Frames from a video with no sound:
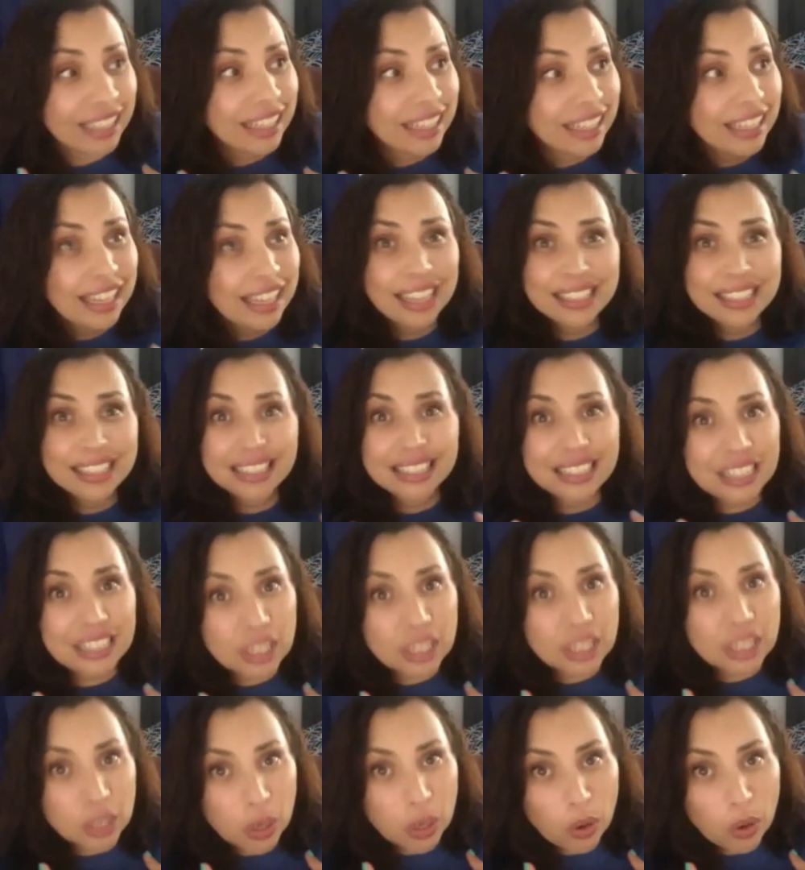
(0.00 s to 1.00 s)
as the
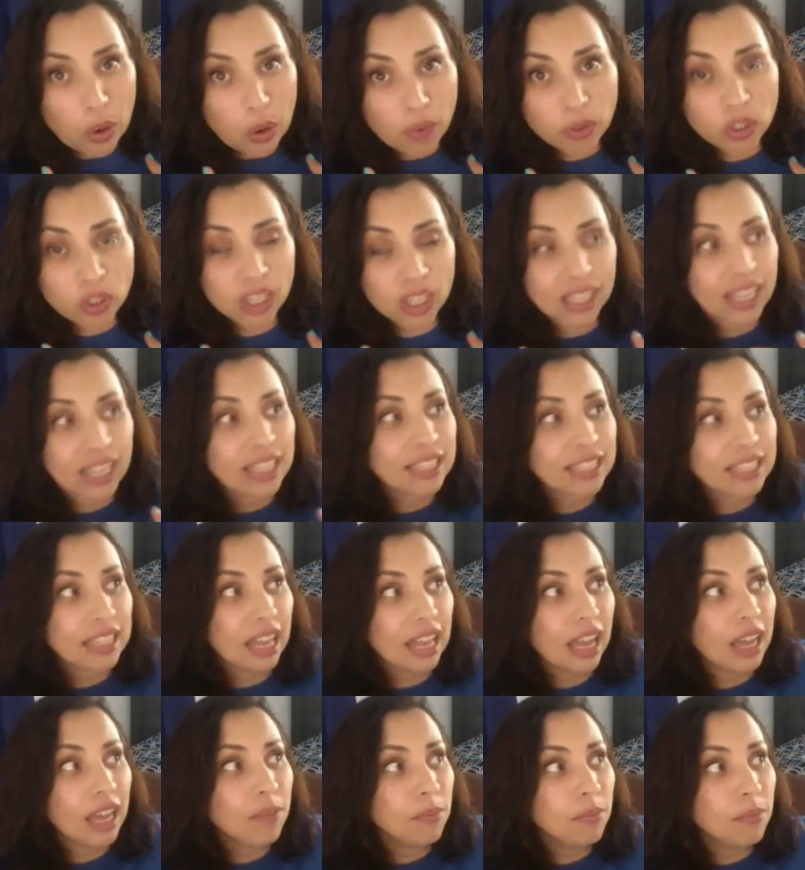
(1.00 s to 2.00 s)
CEO of OJS,
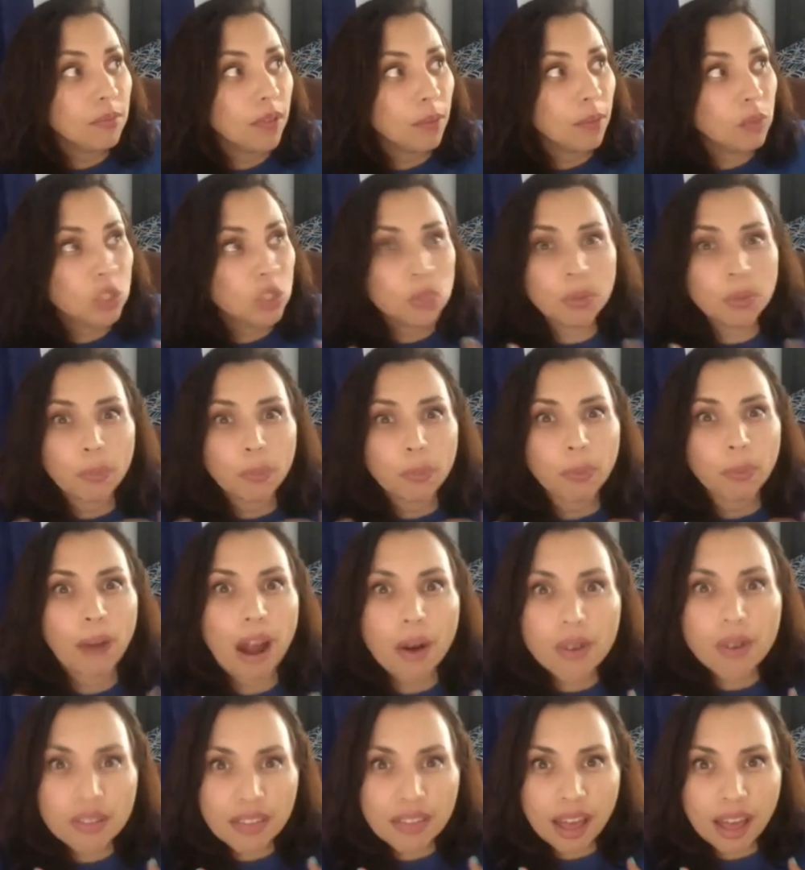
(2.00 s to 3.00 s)
I'm super
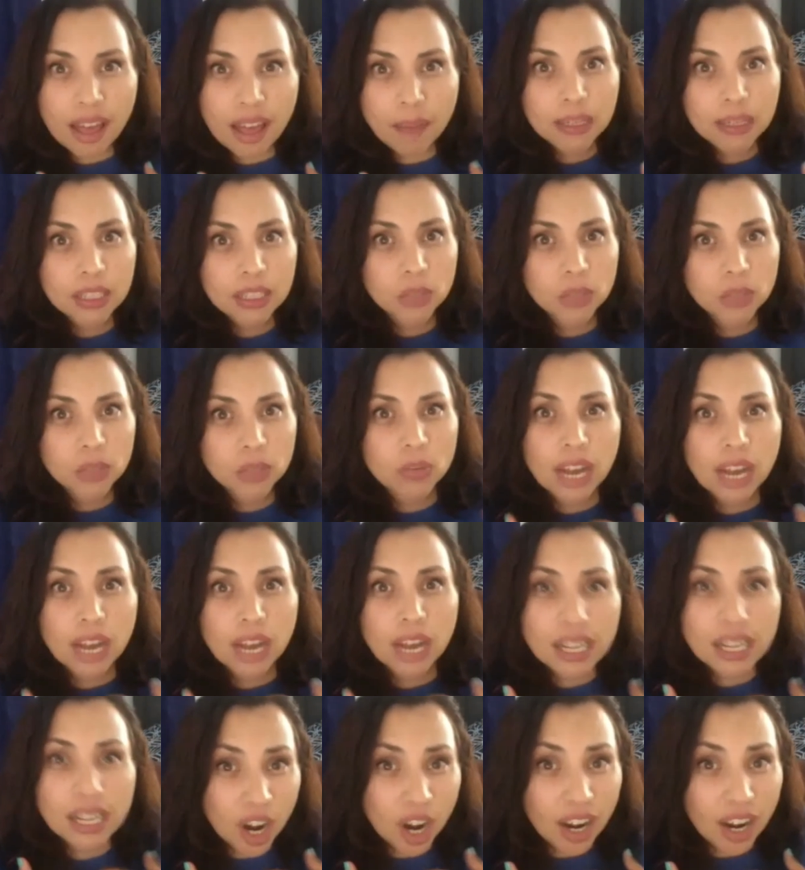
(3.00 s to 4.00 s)
proud of that, because when I
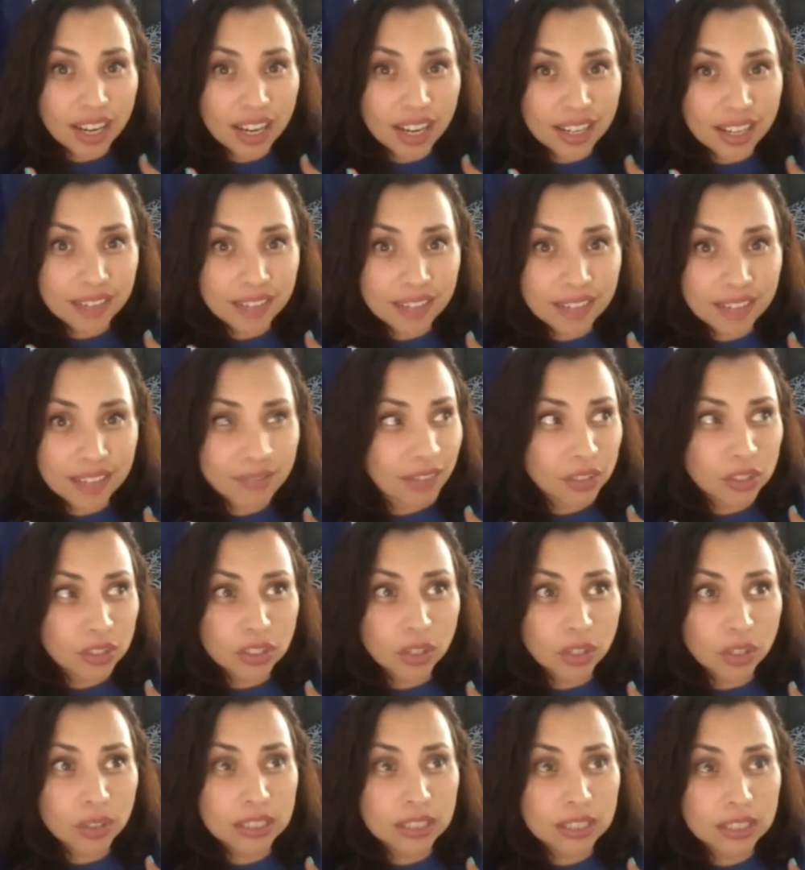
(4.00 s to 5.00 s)
started 5 years
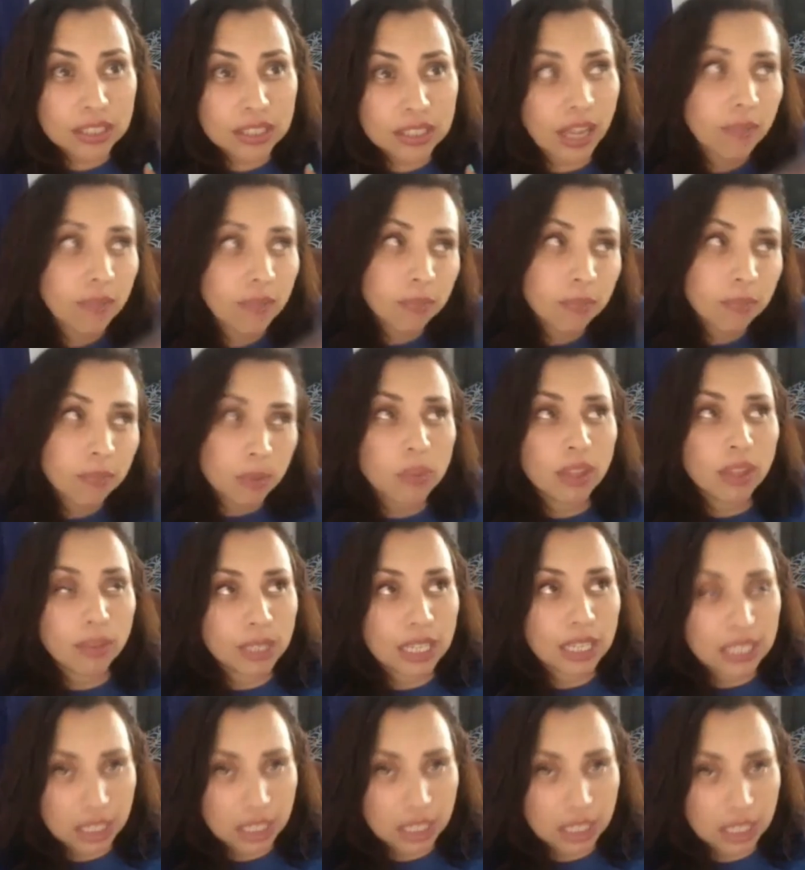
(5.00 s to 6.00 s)
ago, I've been with them
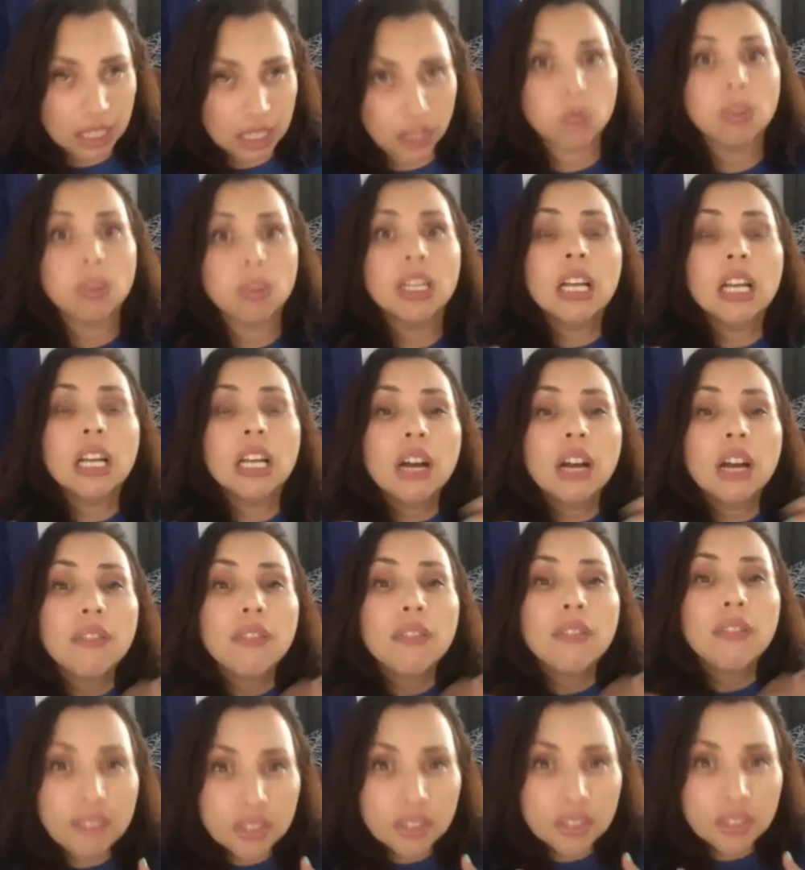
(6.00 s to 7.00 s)
10 years, but
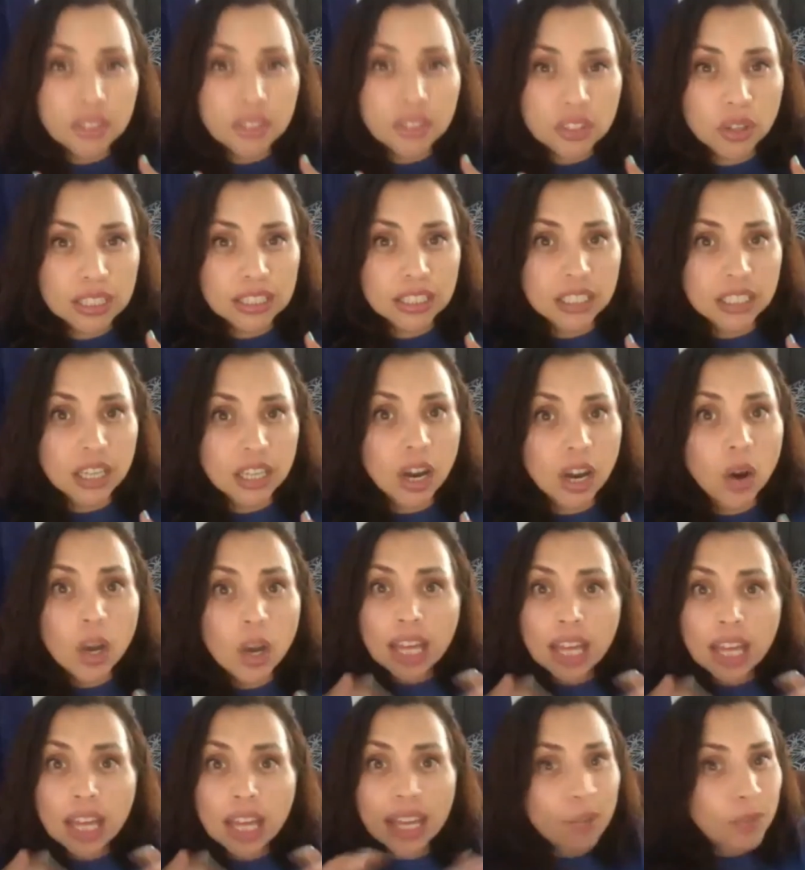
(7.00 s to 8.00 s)
5 years ago as the CEO,
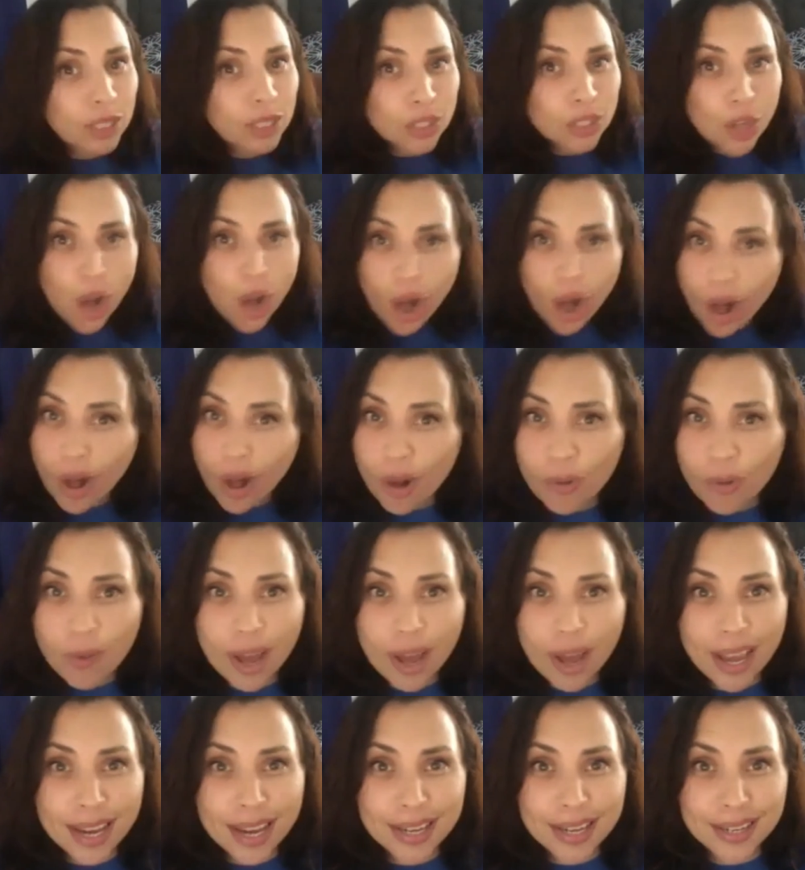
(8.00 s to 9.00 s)
it was an
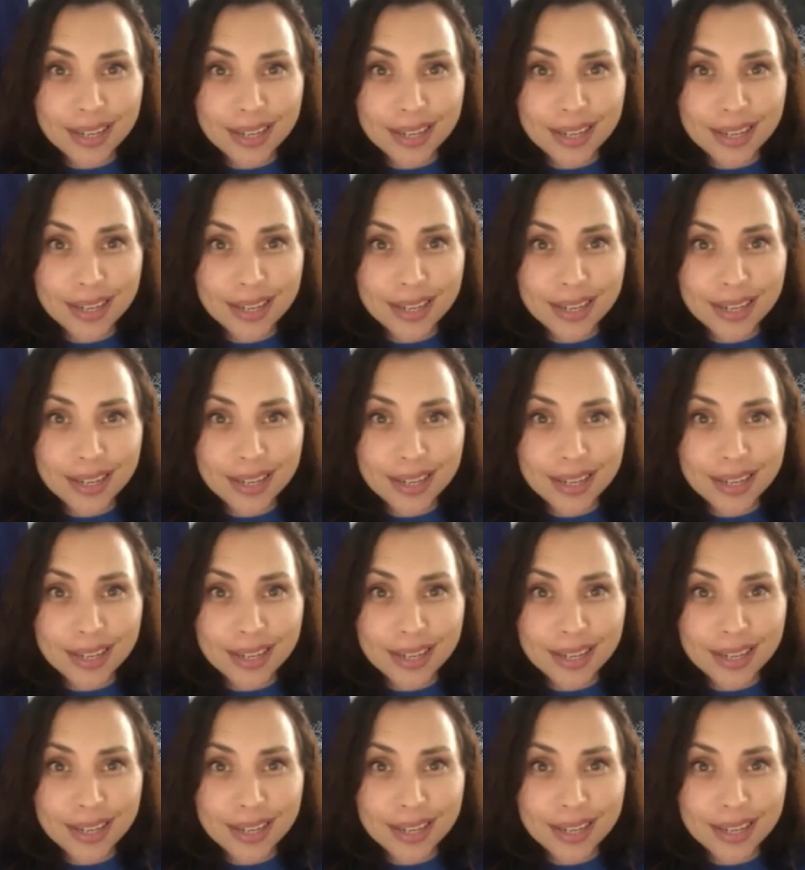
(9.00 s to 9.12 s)
all-white